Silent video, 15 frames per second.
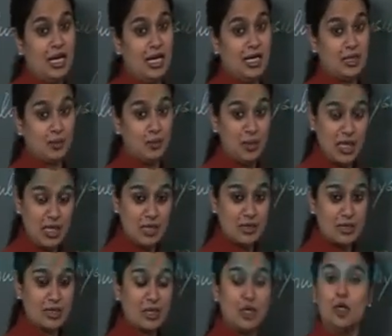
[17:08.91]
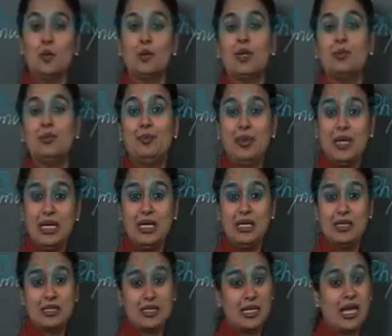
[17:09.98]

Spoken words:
It means human beings,